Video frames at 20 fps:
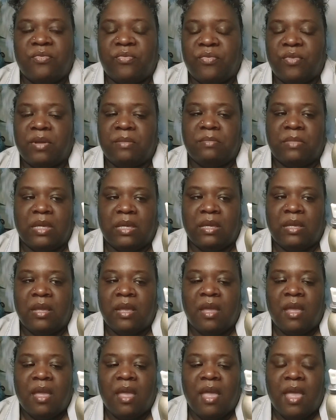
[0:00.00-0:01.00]
from me.
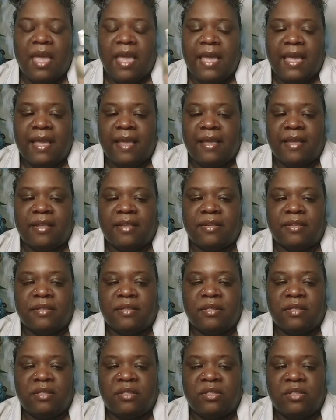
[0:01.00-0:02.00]

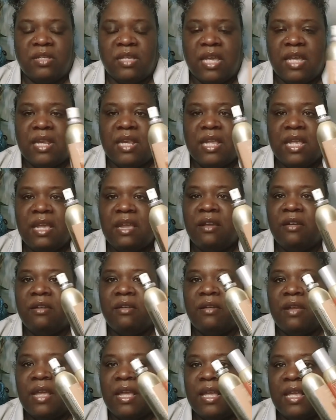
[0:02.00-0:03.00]
And to get in
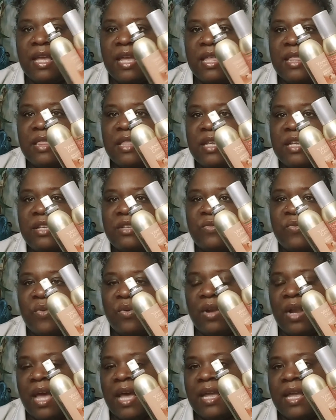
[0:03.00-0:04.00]
here and getting these
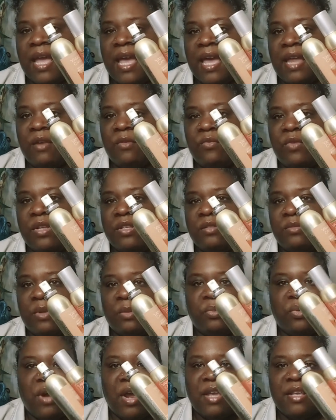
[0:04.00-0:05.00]
for like at a
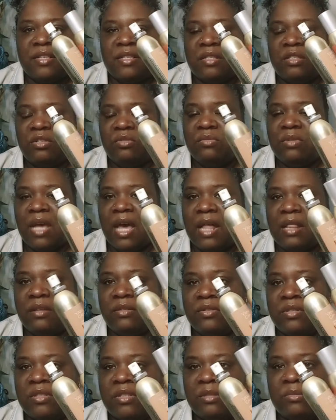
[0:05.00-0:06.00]
reasonable price,
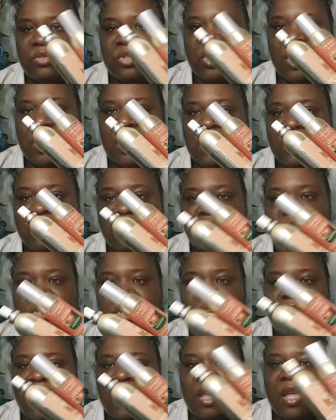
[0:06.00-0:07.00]
$2 and some
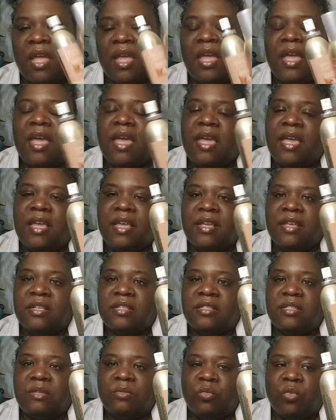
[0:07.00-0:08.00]
change,
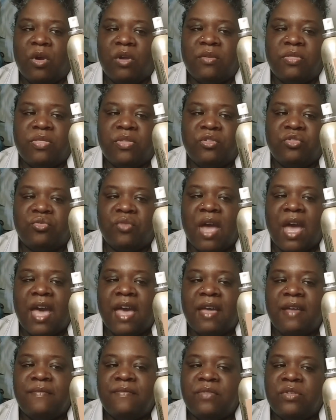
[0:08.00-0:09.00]
is worth the
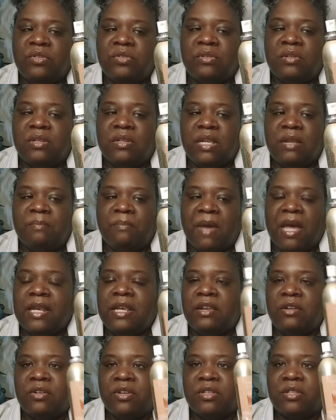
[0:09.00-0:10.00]
drive to the my
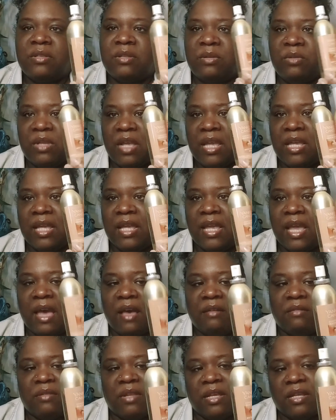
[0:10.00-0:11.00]
nearest Yankee
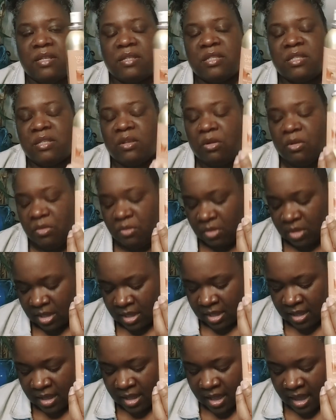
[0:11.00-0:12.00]
outlet. So
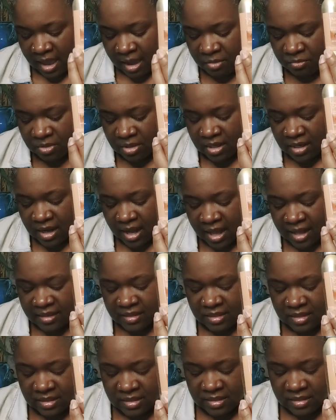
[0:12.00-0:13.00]
I really
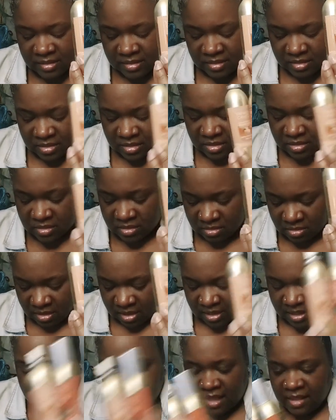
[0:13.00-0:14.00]
like these. So
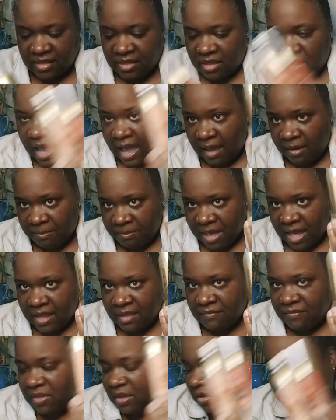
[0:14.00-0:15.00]
I got I'm
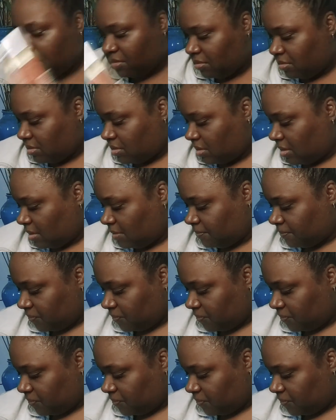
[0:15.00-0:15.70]
out of those.